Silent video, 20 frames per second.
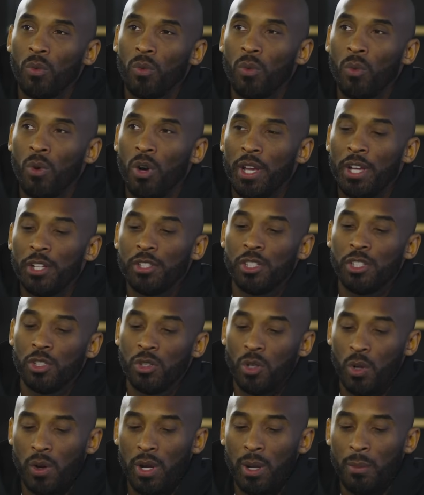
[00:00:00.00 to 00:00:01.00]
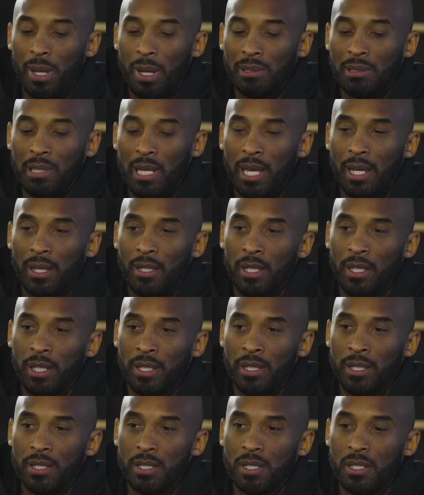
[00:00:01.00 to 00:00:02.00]
Well, here's the story about that
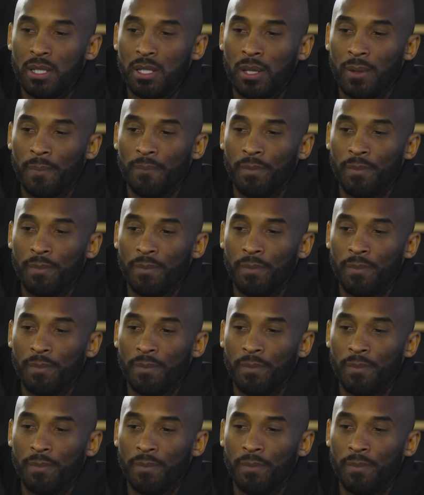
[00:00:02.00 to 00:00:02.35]
is